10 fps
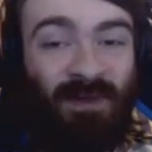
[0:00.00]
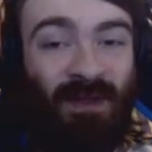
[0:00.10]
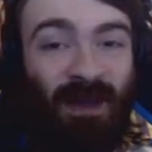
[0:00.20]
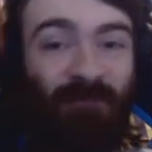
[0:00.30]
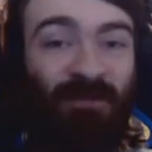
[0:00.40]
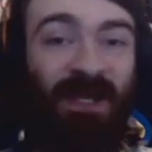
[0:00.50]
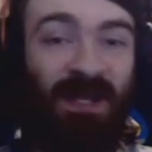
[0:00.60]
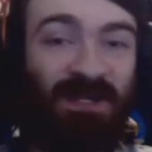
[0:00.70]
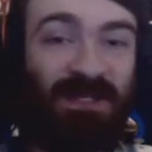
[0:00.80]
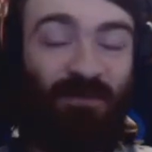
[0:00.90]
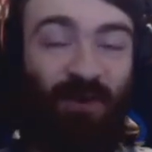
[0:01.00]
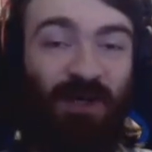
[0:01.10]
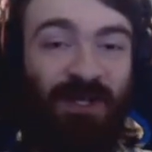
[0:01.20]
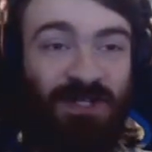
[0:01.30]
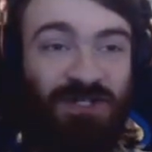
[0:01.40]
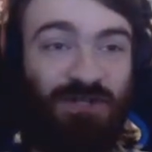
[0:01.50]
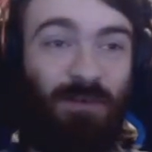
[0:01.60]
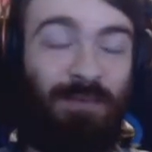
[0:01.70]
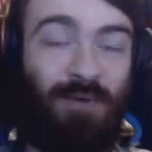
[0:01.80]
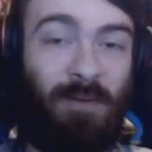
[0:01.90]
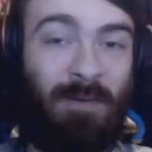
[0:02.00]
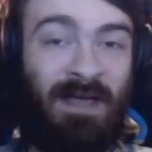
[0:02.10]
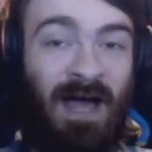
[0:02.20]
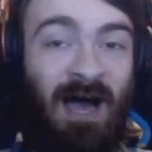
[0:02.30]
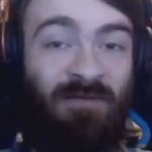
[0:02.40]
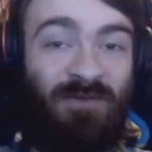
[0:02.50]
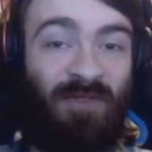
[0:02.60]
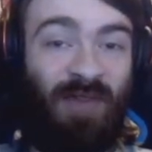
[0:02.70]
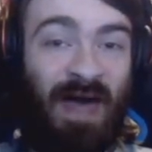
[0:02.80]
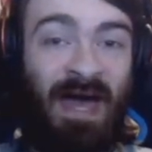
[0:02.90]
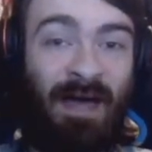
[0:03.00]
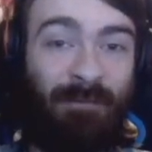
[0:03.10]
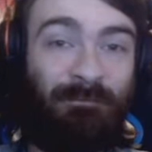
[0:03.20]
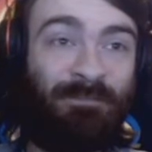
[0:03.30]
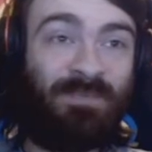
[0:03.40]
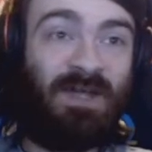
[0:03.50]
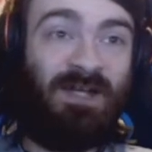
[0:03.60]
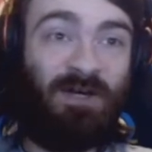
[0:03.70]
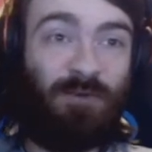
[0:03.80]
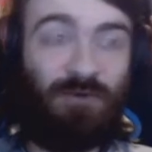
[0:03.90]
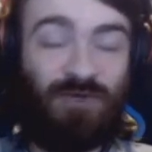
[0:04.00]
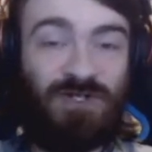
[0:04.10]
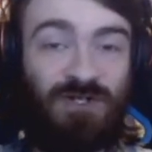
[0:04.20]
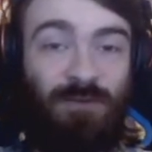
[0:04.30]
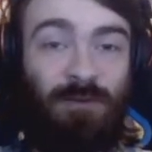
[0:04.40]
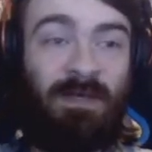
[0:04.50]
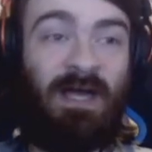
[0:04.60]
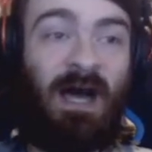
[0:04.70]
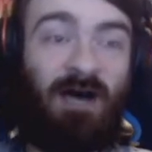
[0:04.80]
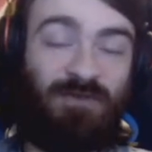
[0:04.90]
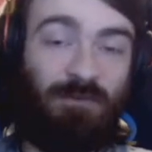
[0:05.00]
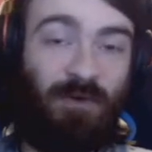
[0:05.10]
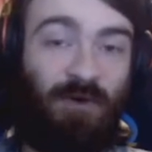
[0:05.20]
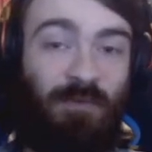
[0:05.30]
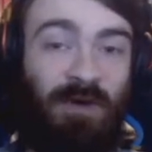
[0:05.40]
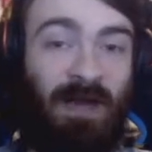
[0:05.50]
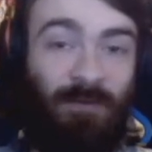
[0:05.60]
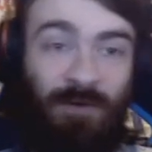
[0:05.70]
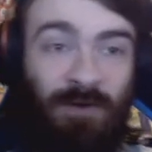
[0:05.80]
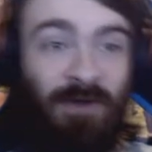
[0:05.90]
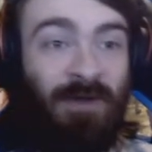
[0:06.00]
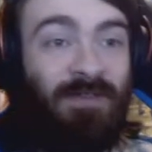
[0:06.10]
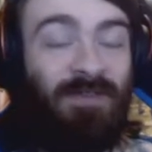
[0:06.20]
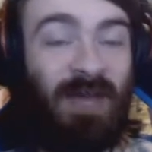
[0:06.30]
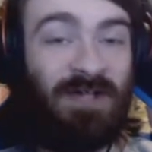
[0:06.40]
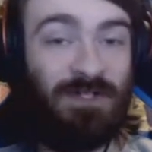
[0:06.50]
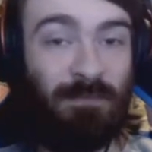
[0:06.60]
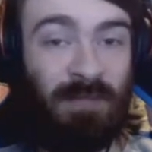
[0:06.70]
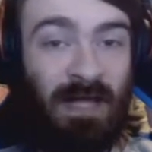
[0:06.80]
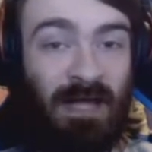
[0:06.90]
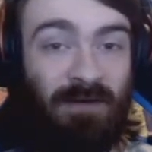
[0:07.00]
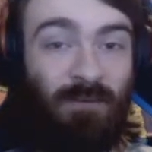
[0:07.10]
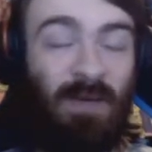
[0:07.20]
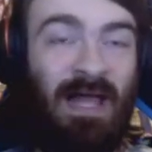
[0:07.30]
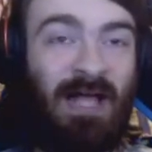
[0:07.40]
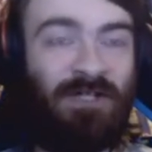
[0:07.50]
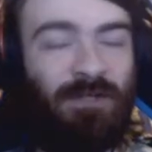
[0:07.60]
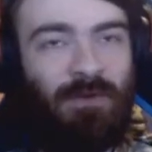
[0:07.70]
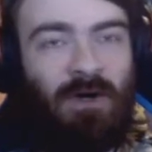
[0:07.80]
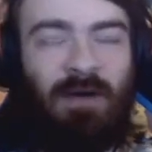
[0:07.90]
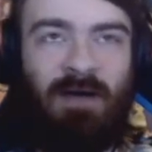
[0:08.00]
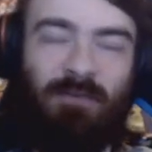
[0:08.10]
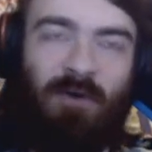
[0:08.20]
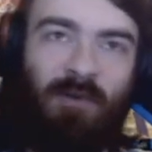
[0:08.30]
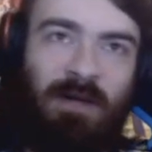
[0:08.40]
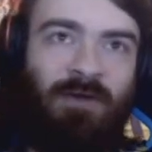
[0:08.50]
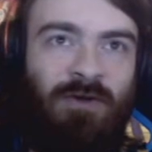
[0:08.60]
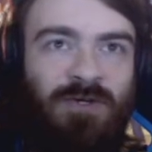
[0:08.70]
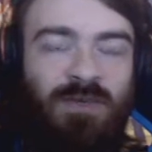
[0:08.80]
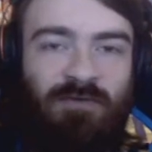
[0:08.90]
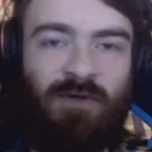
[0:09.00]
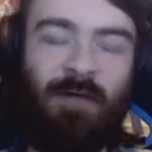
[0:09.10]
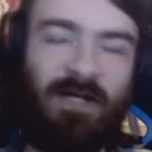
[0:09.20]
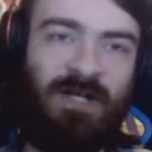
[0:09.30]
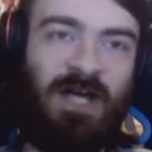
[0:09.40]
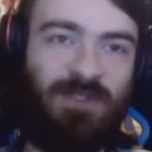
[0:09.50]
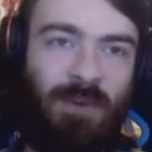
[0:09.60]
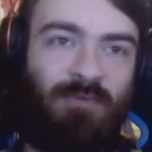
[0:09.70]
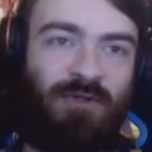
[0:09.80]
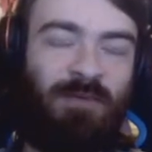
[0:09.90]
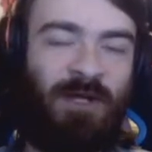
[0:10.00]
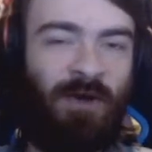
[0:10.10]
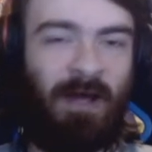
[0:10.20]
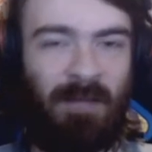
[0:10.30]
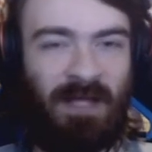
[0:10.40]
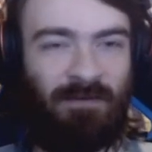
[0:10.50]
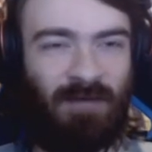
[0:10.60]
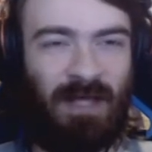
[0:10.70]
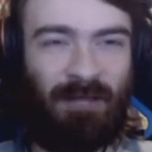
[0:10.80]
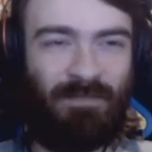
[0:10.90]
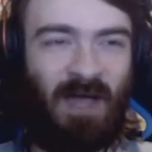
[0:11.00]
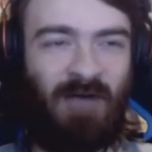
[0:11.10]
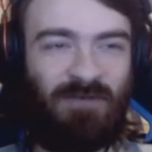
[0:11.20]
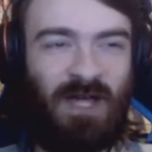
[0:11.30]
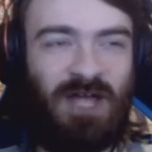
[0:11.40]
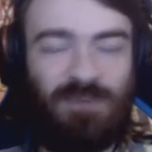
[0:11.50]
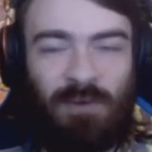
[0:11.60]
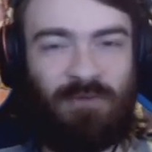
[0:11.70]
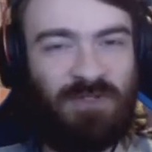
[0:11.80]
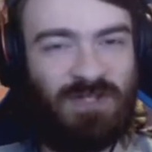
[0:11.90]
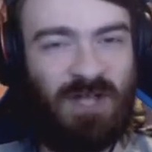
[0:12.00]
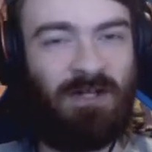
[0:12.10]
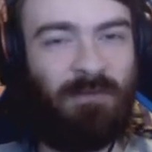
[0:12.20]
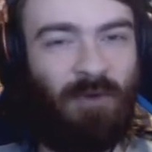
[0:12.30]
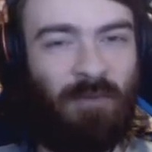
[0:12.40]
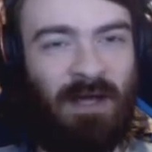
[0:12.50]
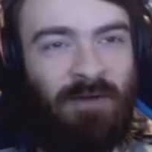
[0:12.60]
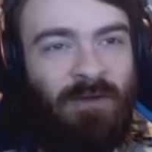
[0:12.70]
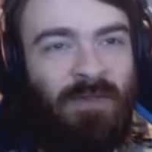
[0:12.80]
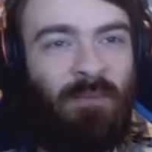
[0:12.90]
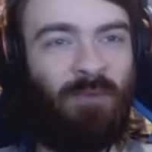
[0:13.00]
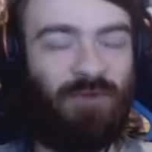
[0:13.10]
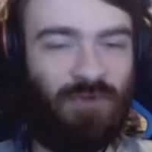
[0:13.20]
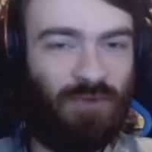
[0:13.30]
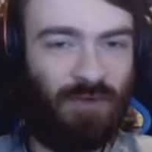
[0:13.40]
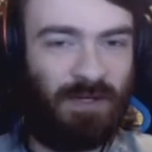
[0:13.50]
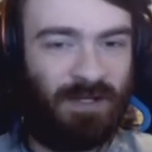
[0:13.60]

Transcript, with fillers: I'm thinking Team Rocket Edition will probably be after that, and Liquid Crystal will be after Pokemon Outlaw. That's the plan. Well, actually, not after Pokemon Outlaw, because we have to go back to Kaizo Emerald. But you know what I mean. Like, after Kaizo Emerald is done and Pokemon Outlaw, then we'll do